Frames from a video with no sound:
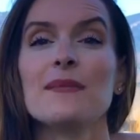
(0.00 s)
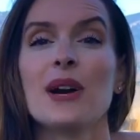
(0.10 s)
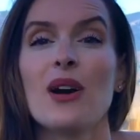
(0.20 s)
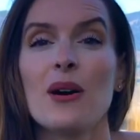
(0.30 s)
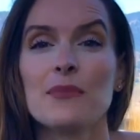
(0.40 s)
a
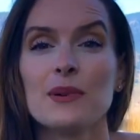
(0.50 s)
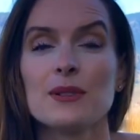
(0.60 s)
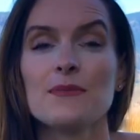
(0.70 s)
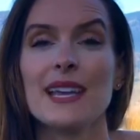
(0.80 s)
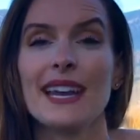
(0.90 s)

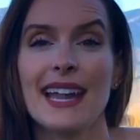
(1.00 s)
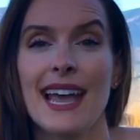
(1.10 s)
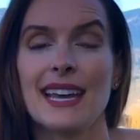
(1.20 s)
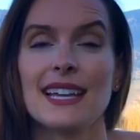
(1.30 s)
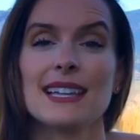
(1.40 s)
compost bin
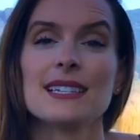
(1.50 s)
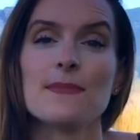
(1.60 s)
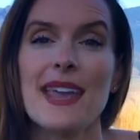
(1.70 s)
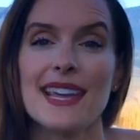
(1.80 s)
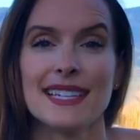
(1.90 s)
and
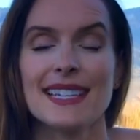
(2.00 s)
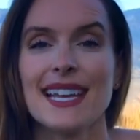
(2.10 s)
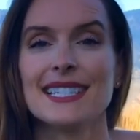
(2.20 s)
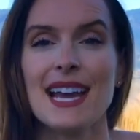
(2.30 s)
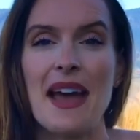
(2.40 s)
space
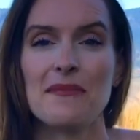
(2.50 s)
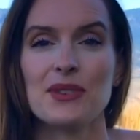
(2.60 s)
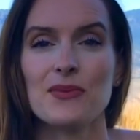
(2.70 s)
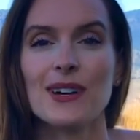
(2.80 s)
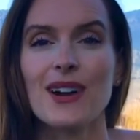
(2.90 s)
and time
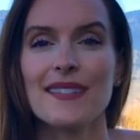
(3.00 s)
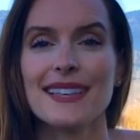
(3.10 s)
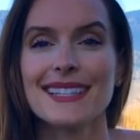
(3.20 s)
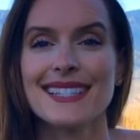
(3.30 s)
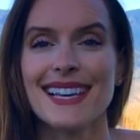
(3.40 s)
to work on
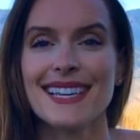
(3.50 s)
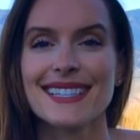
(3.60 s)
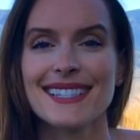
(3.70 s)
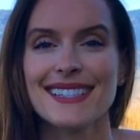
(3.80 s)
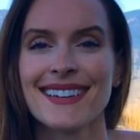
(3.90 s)
these
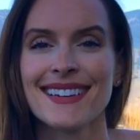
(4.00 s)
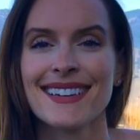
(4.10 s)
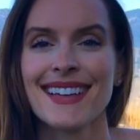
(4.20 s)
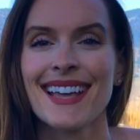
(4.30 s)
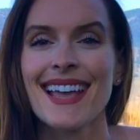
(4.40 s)
things.
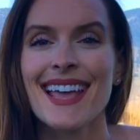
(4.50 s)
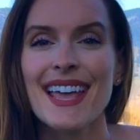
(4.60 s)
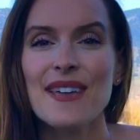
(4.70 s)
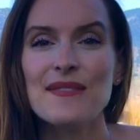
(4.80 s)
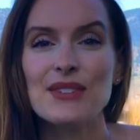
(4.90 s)

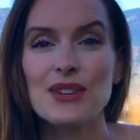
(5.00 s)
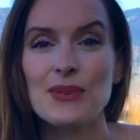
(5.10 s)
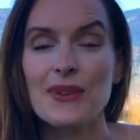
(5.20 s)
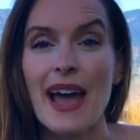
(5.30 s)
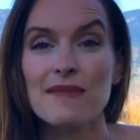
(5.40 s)
If you
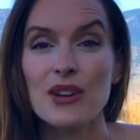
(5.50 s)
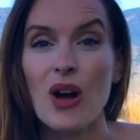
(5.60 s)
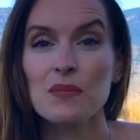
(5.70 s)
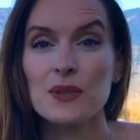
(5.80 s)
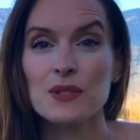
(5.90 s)
don't have a
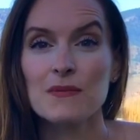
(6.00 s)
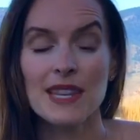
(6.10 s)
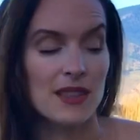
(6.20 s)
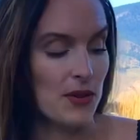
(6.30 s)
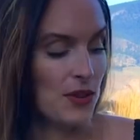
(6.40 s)
compost
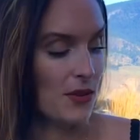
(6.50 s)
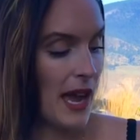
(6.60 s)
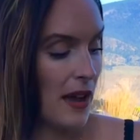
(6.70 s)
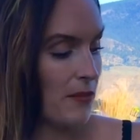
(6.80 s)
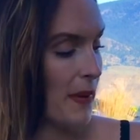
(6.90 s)
bin though, you
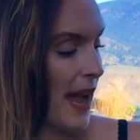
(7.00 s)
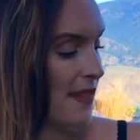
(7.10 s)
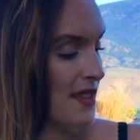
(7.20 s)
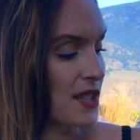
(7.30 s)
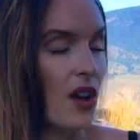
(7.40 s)
can buy
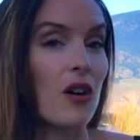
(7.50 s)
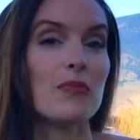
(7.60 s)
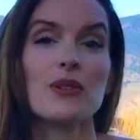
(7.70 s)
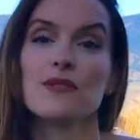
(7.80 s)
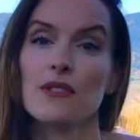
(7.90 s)
this
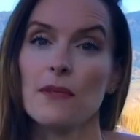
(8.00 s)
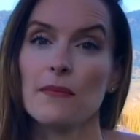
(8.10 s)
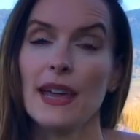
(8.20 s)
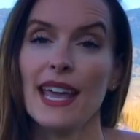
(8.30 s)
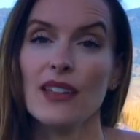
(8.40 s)
compost
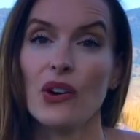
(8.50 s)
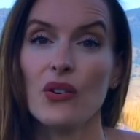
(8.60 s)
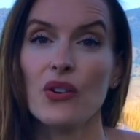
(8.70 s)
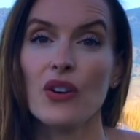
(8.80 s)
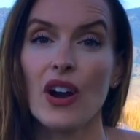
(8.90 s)
from a
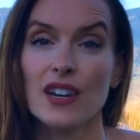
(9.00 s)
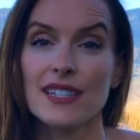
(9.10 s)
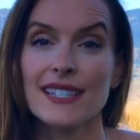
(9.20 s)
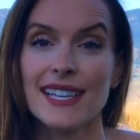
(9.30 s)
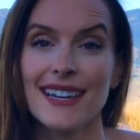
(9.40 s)
local
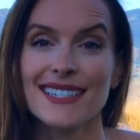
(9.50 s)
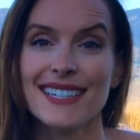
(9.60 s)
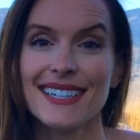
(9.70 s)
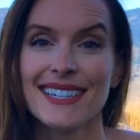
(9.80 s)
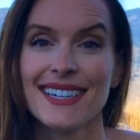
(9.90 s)
garden
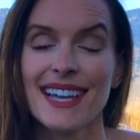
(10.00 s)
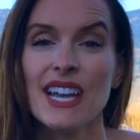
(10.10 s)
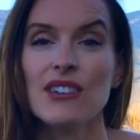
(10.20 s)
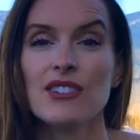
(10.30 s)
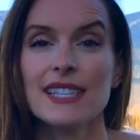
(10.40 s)
center.
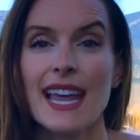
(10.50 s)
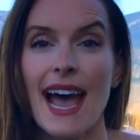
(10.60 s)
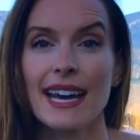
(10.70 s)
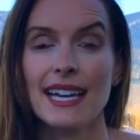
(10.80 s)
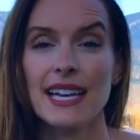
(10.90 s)
You just
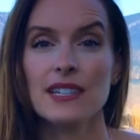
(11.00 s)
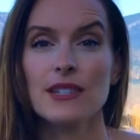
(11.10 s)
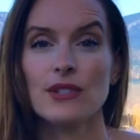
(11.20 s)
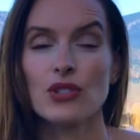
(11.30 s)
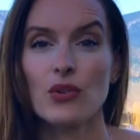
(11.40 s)
add it
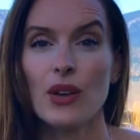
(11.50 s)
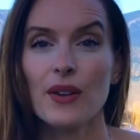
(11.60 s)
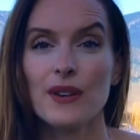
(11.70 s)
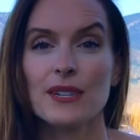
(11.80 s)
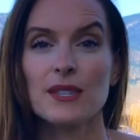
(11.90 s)
into your
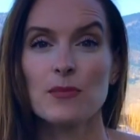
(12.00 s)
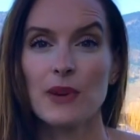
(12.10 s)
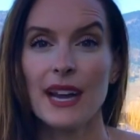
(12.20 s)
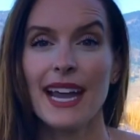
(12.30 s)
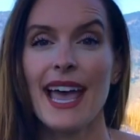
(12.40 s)
soil in
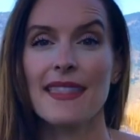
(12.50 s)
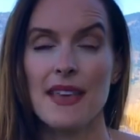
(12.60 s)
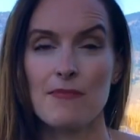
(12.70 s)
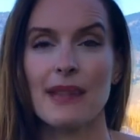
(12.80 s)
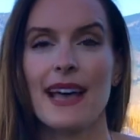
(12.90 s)
spring and
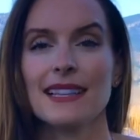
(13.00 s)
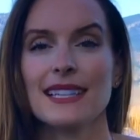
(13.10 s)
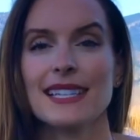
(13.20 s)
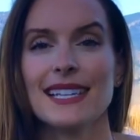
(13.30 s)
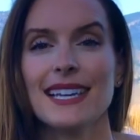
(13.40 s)
then plant
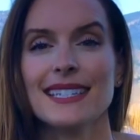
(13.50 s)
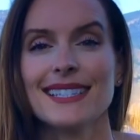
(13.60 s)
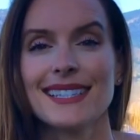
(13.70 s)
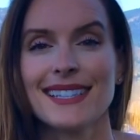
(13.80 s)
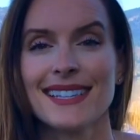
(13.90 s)
the
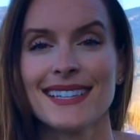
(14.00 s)
seeds.